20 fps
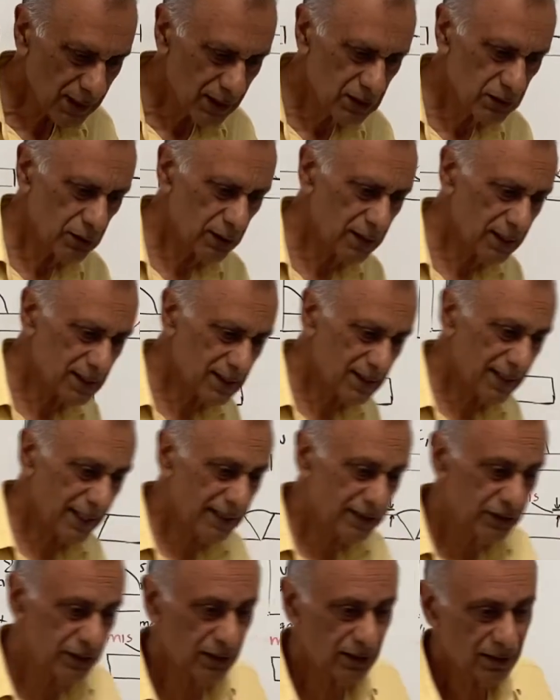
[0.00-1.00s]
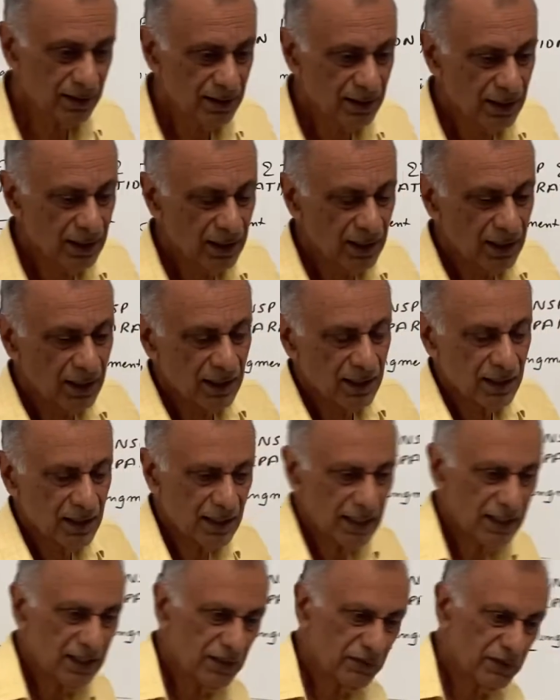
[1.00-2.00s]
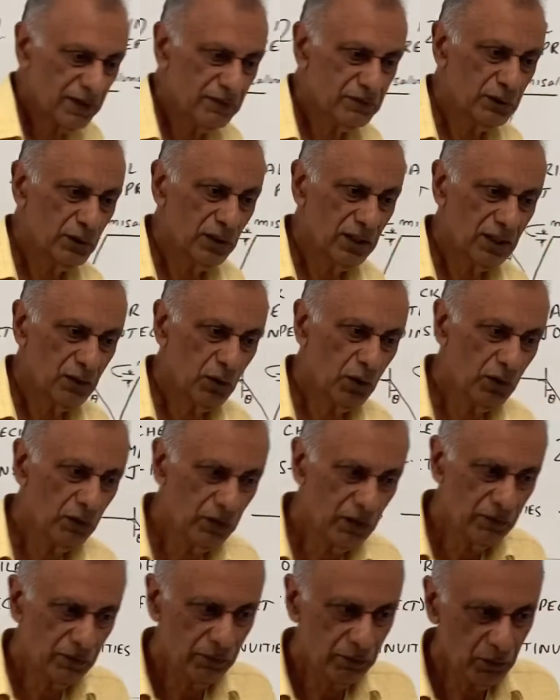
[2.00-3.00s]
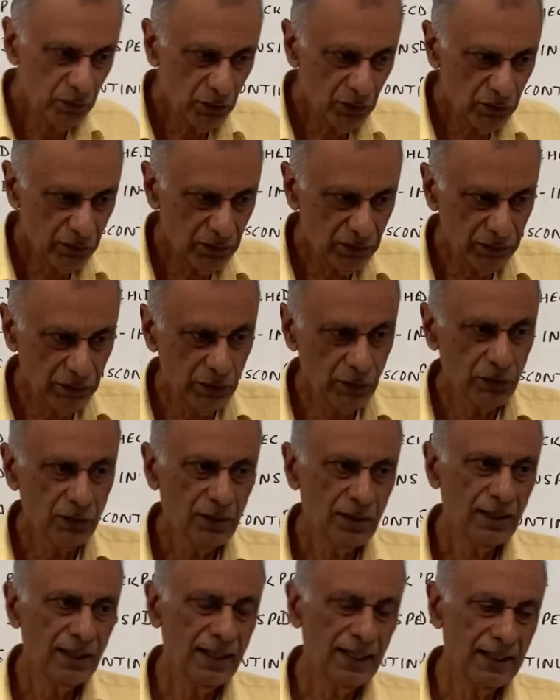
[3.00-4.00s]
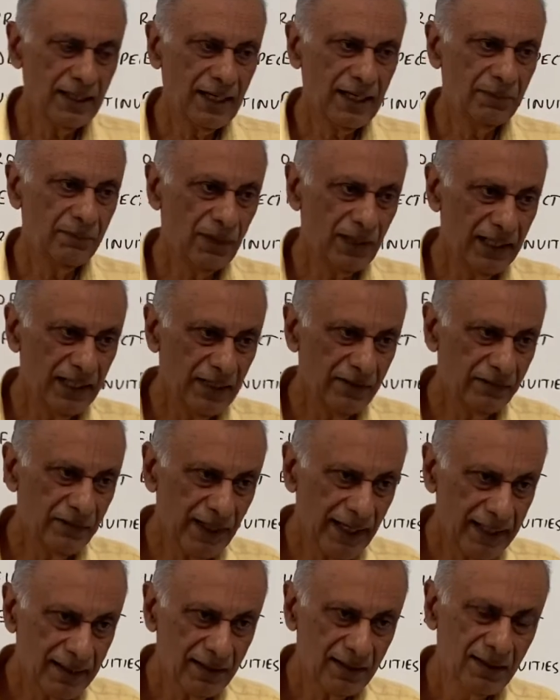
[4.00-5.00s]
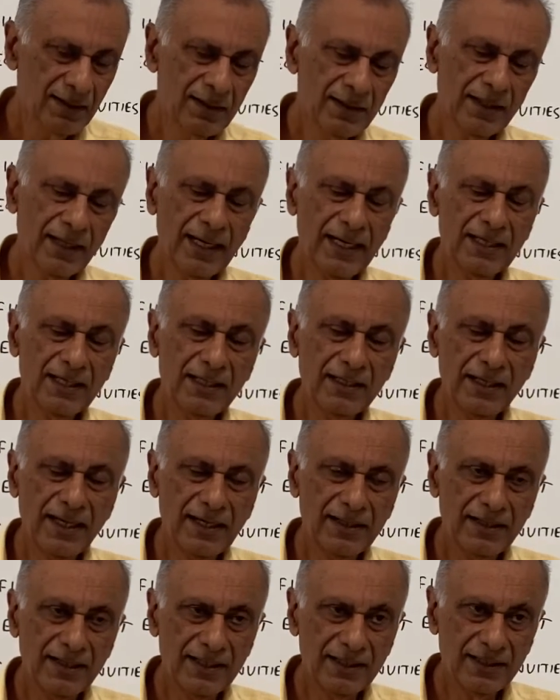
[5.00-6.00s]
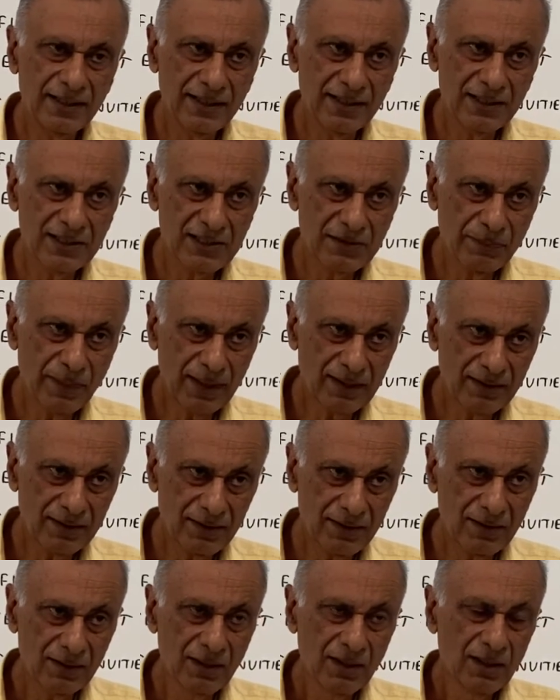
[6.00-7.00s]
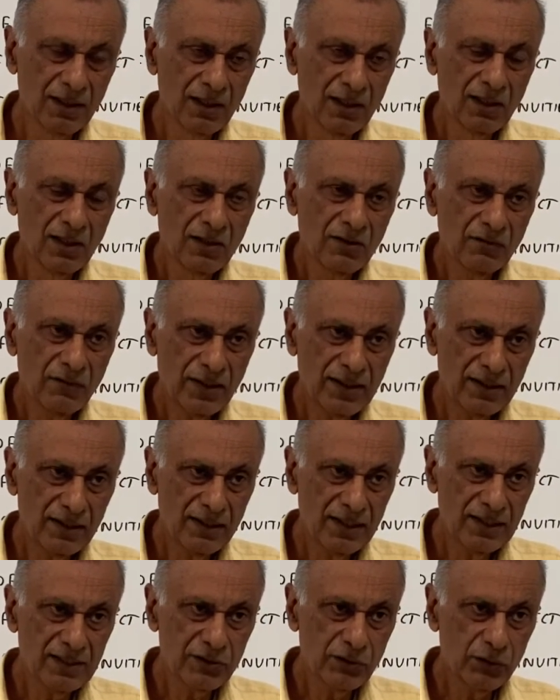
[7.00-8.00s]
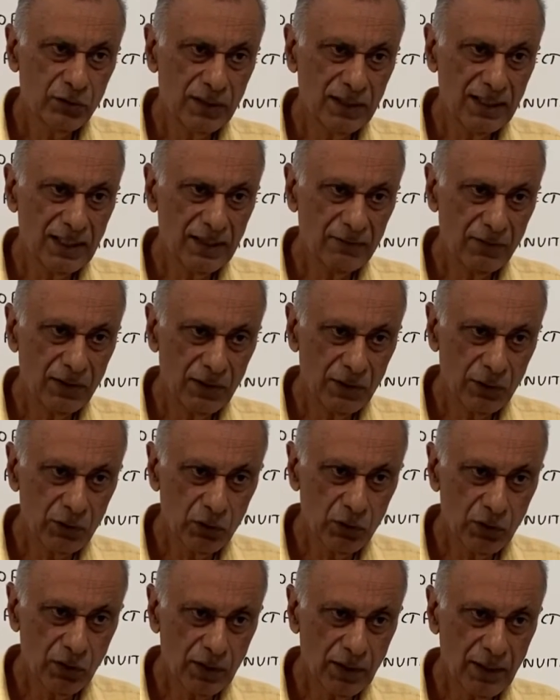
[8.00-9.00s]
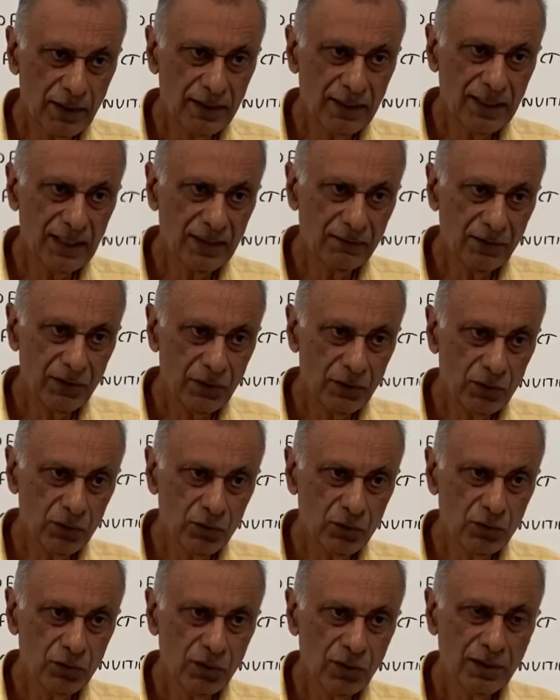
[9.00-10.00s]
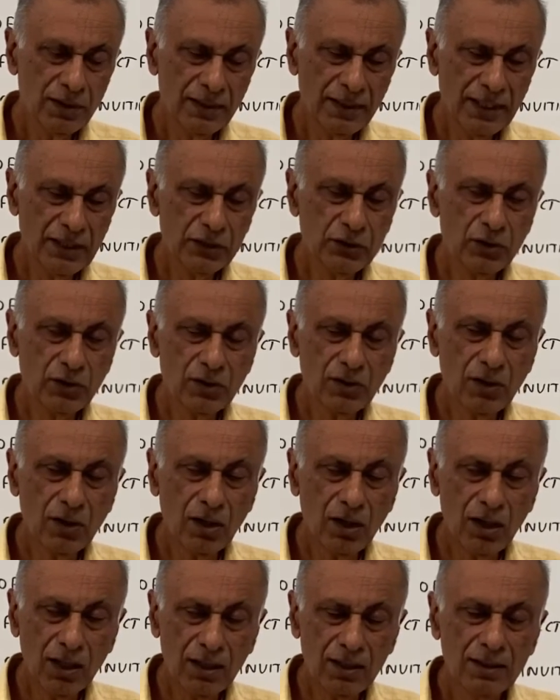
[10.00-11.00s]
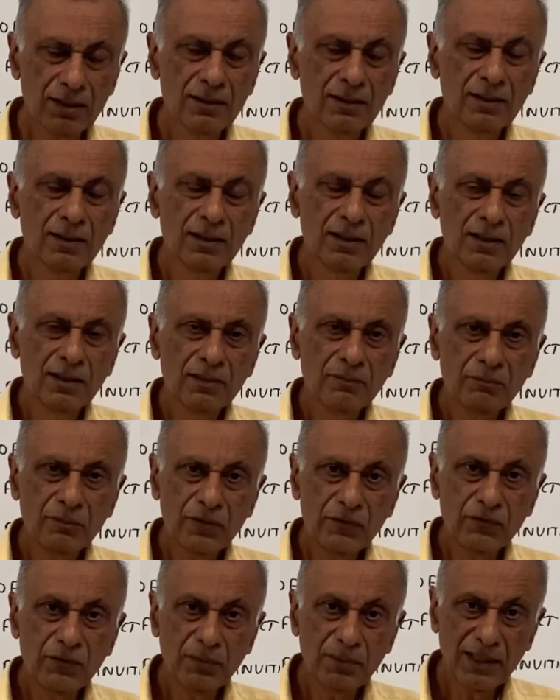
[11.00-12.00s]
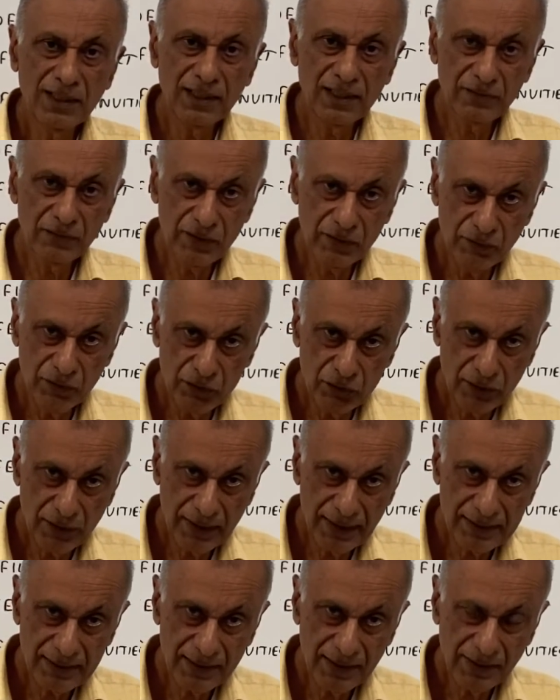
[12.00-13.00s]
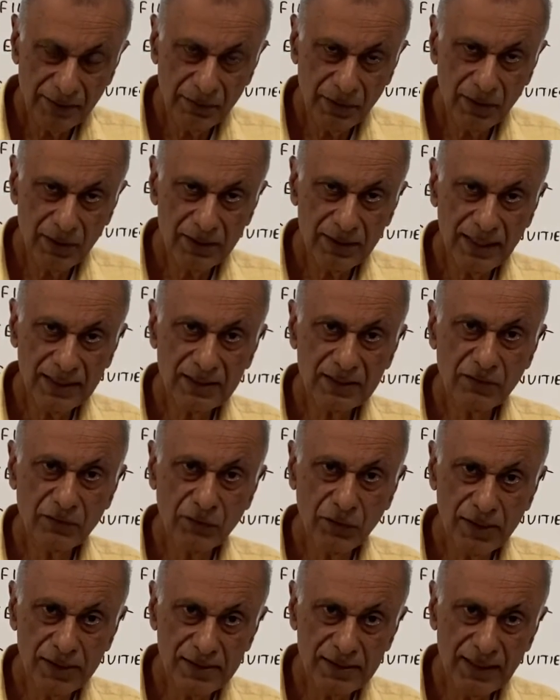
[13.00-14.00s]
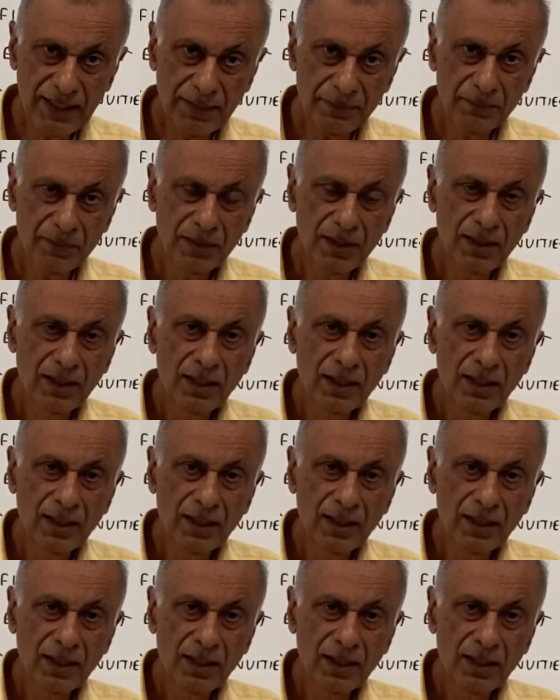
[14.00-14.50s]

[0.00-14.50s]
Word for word: So this lecture kind of gives you an over, overview and I believe that any NDT inspector whether he's UT level 2 or RT level 2 they should all be familiar with visual testing because that's the first step